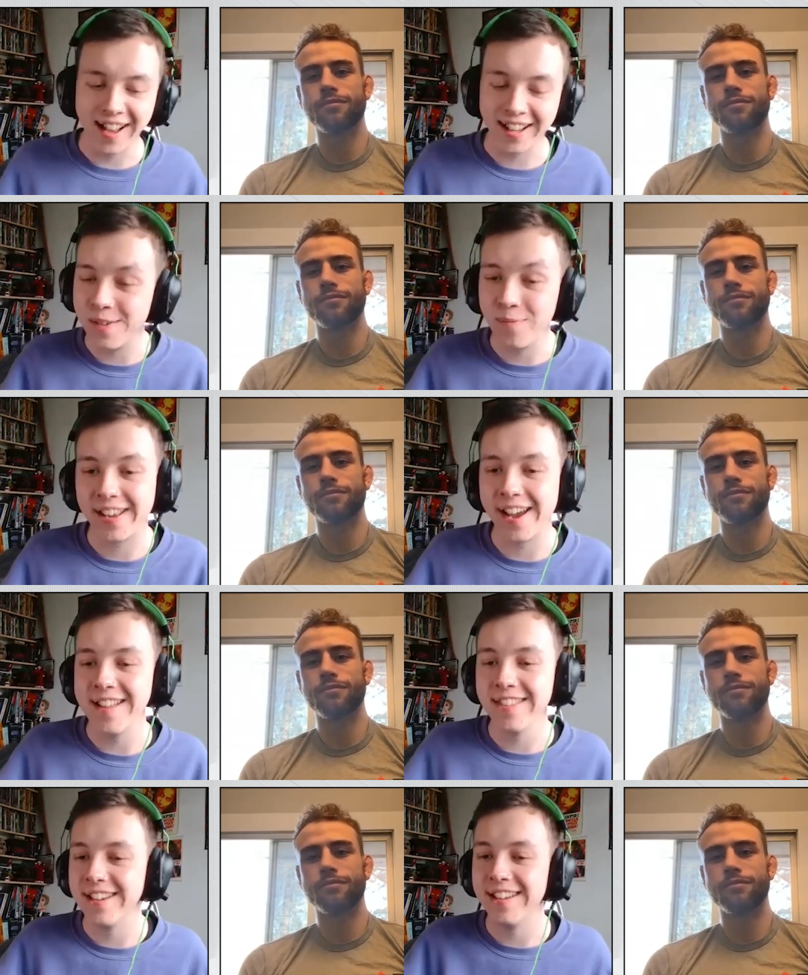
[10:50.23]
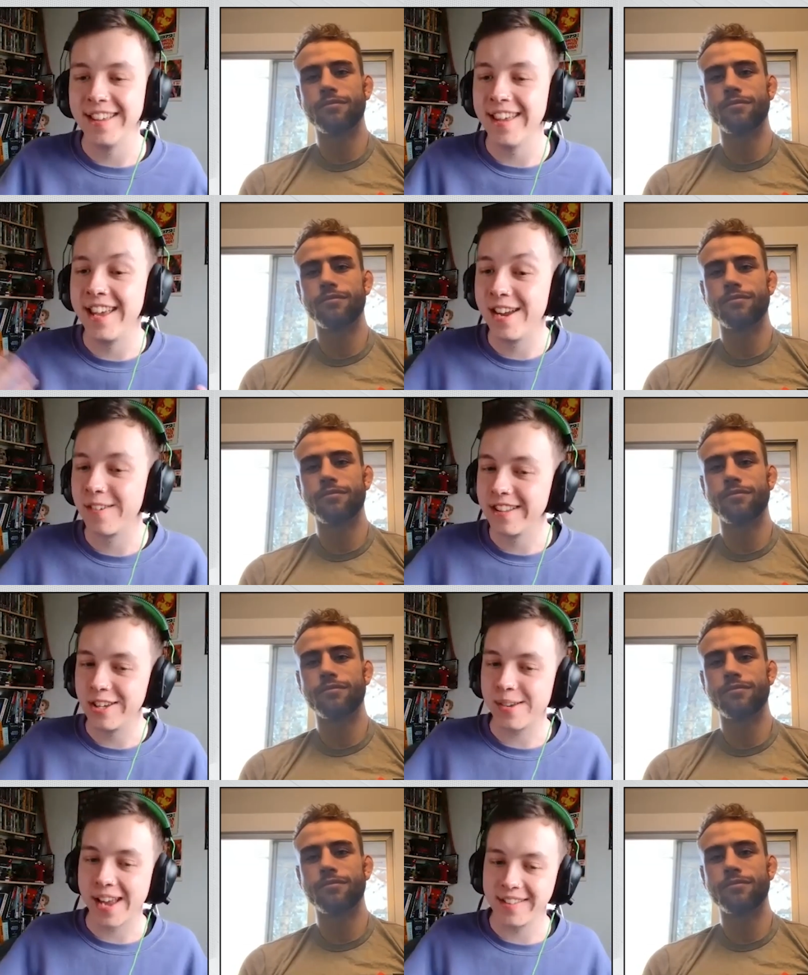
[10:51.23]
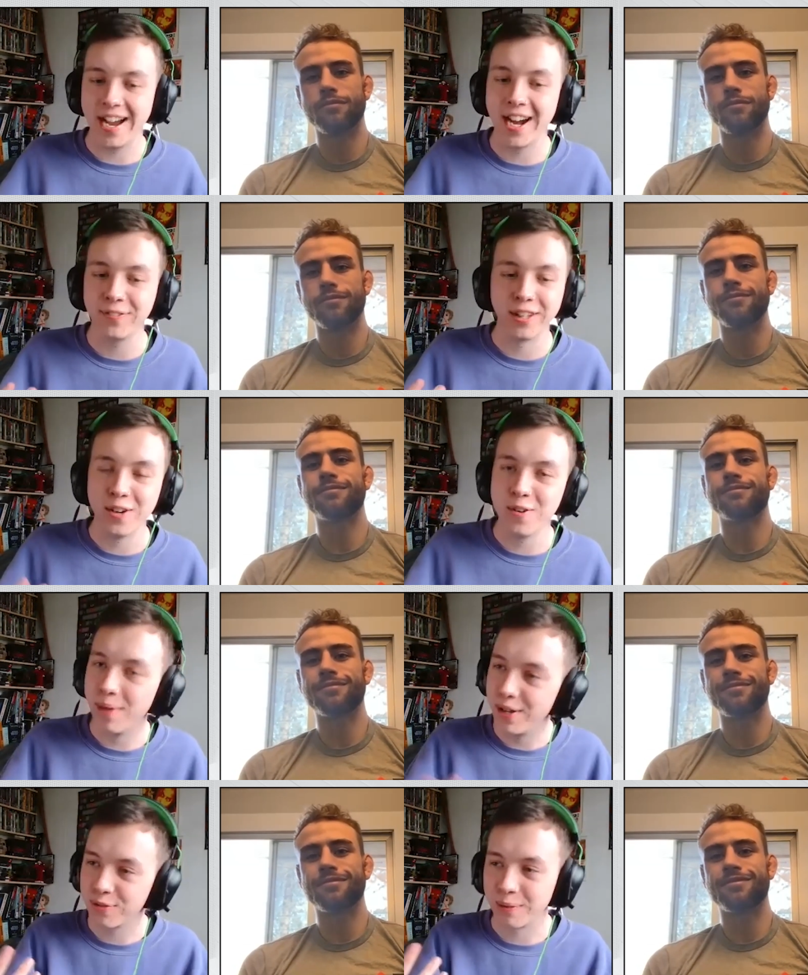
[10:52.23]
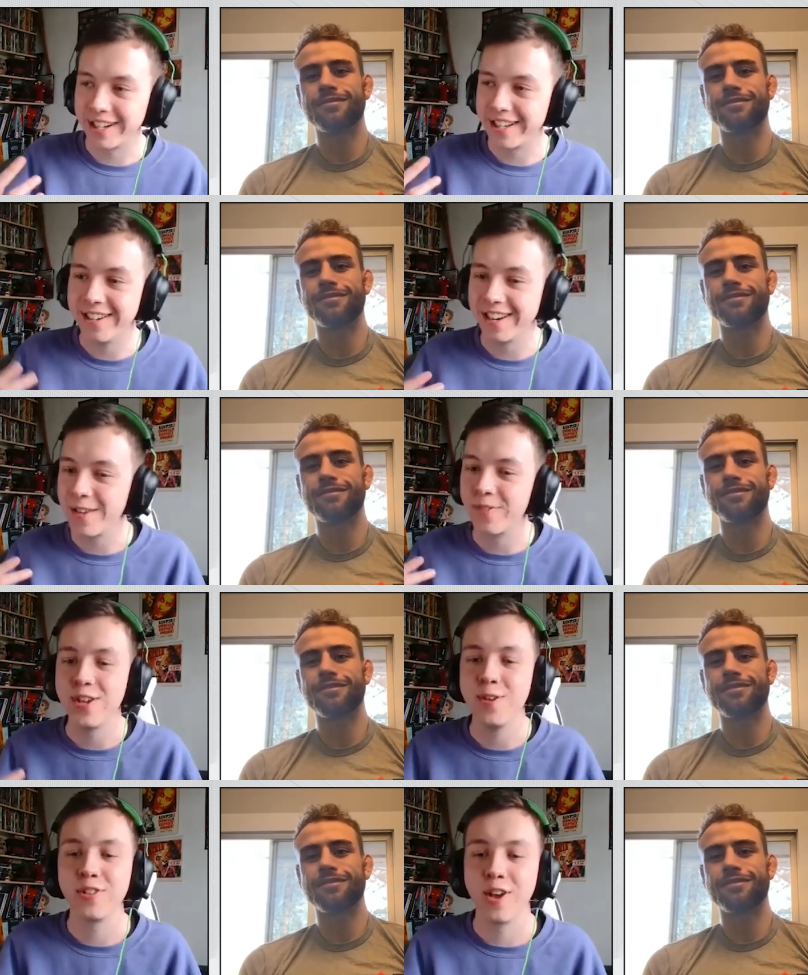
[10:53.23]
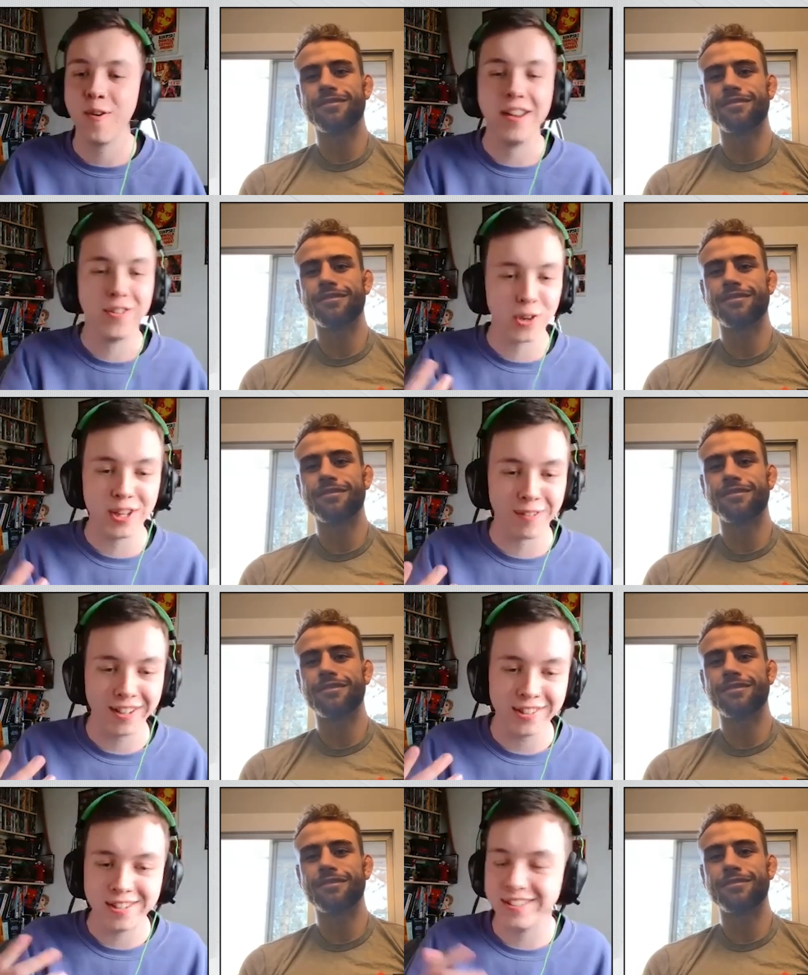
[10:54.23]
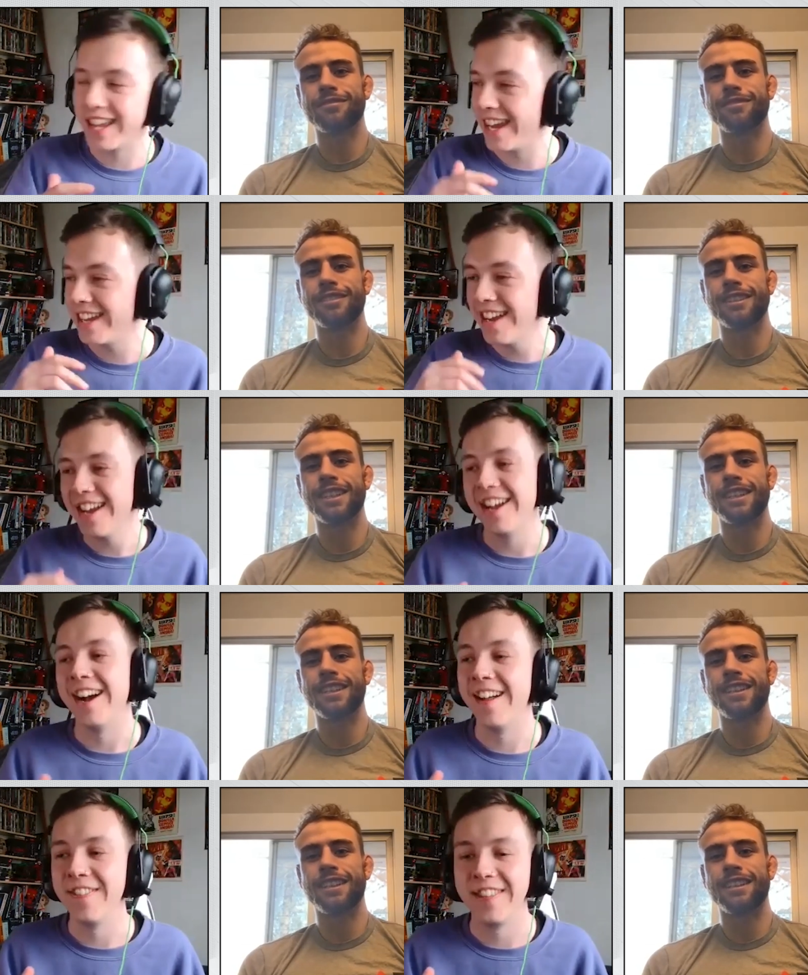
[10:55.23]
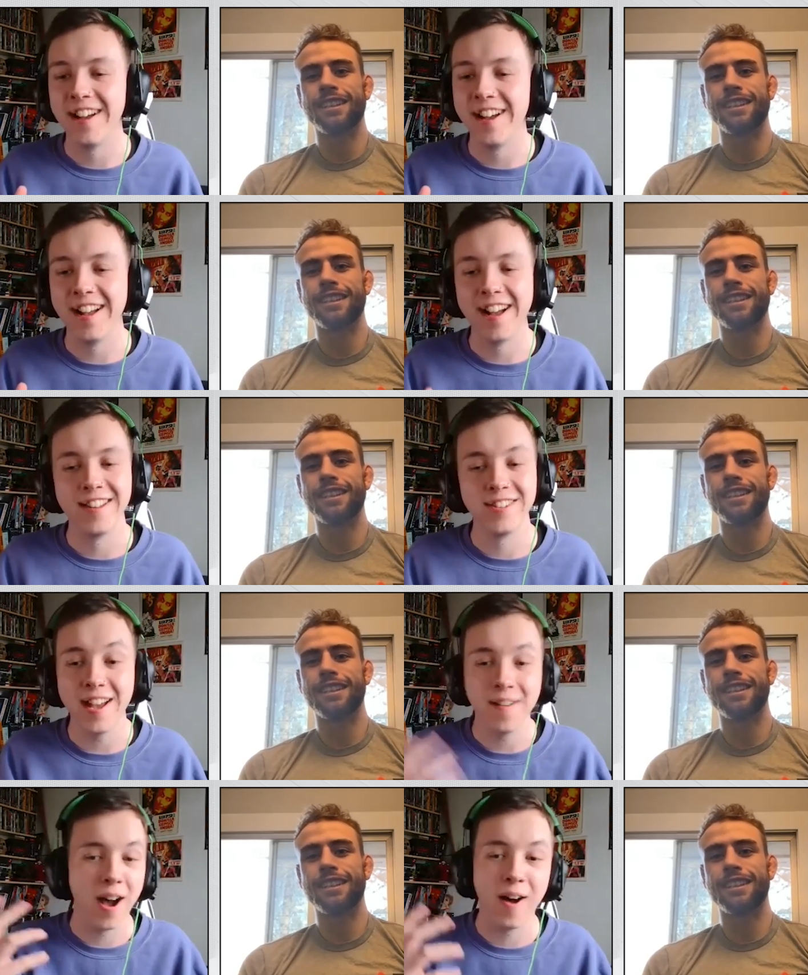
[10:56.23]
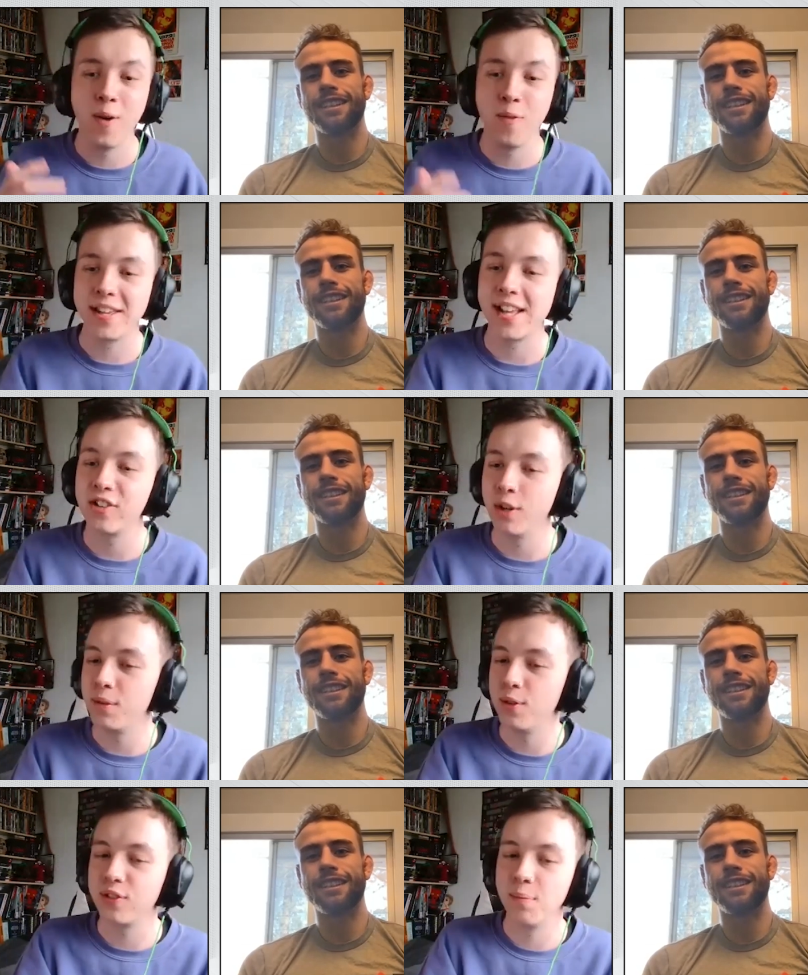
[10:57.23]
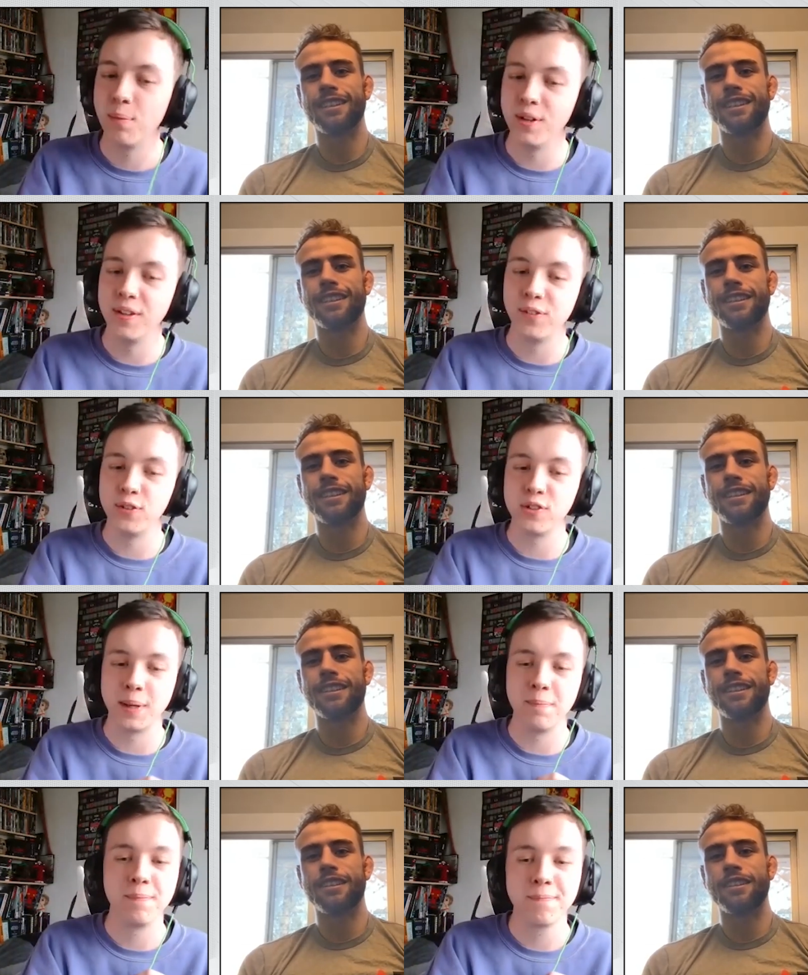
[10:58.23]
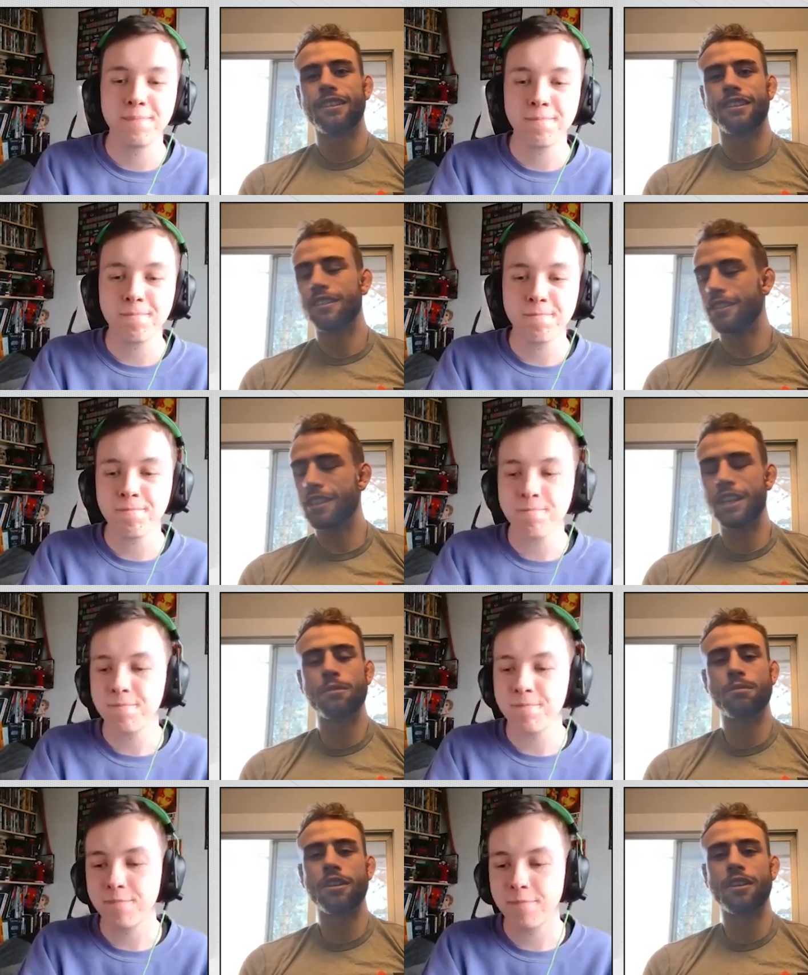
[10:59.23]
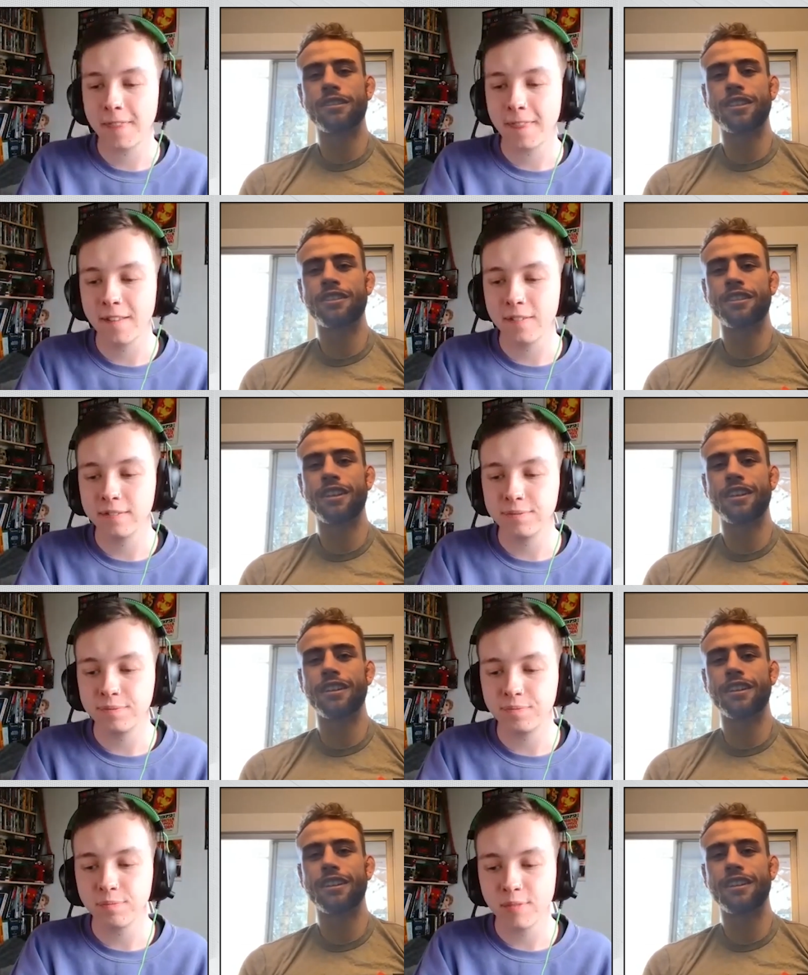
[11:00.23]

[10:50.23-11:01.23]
Speaker 1: I keep forgetting that here in the UK it's afternoon, but it's really early for you. So enjoy the rest of your day. And uh, and yeah, I'll hopefully catch up with you at some point in the future, mate. Thank
Speaker 2: you, brother. I'll talk to you later.